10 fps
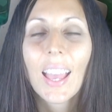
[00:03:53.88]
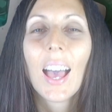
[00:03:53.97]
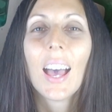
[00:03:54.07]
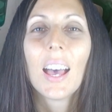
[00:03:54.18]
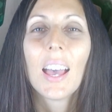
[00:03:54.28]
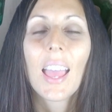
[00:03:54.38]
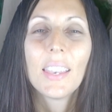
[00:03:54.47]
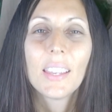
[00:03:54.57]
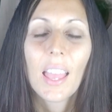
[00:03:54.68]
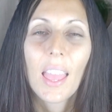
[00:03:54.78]

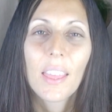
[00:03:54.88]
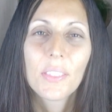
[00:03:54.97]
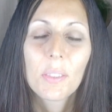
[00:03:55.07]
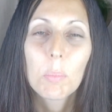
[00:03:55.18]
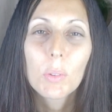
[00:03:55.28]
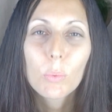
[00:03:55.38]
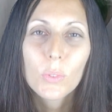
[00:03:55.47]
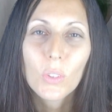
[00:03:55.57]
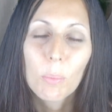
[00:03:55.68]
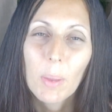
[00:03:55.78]
And the
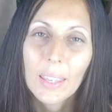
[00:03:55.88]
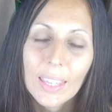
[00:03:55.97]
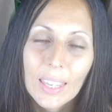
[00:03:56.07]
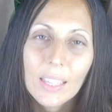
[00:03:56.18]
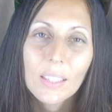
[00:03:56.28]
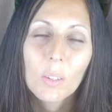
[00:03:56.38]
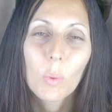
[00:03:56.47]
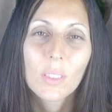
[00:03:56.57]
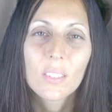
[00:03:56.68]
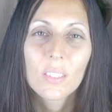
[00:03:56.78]
minerals go back in
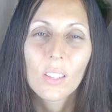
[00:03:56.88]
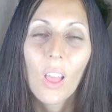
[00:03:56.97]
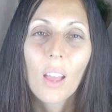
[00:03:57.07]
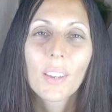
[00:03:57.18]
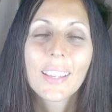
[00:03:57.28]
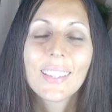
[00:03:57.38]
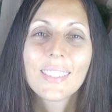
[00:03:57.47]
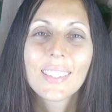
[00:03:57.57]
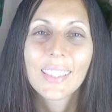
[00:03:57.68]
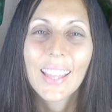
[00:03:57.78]
when the saliva
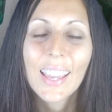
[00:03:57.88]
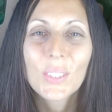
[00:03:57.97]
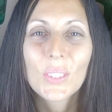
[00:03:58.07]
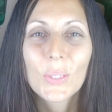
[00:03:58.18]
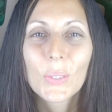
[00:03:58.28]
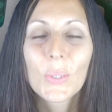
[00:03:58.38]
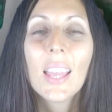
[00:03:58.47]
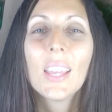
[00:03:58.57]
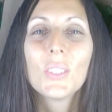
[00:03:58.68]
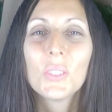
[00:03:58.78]
is allowed to
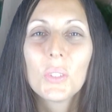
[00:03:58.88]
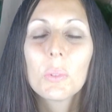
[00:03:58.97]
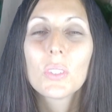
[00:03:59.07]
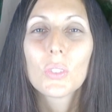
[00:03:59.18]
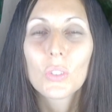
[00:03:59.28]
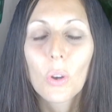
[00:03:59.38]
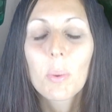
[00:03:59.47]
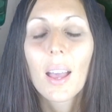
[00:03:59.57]
do its job